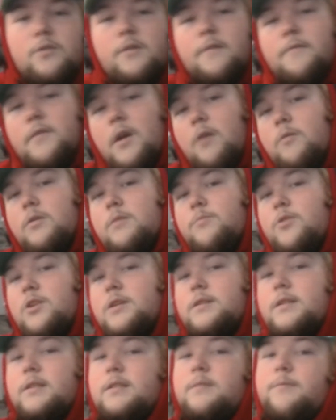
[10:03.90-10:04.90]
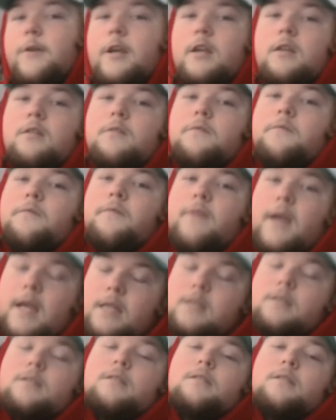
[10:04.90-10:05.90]
if y'all want to participate in
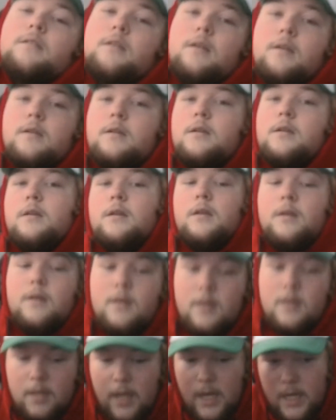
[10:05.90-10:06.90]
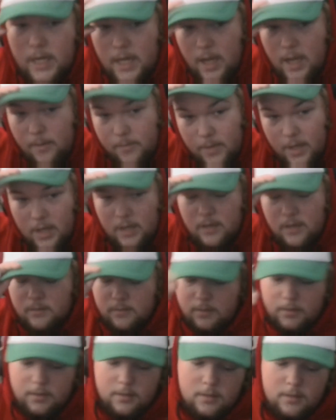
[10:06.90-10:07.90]
events. And yeah, man,
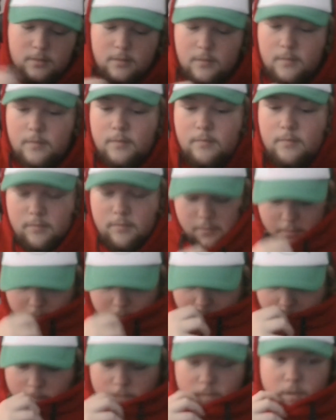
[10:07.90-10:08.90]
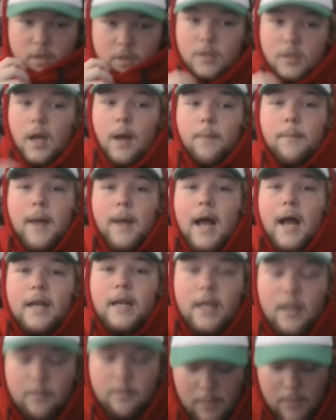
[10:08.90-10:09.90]
I'm out
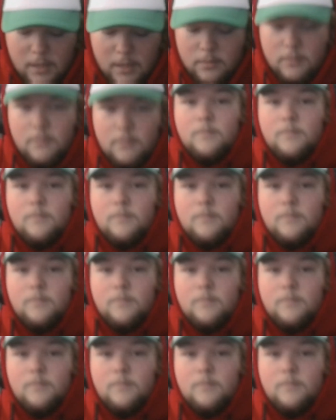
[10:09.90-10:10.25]
of here, bro.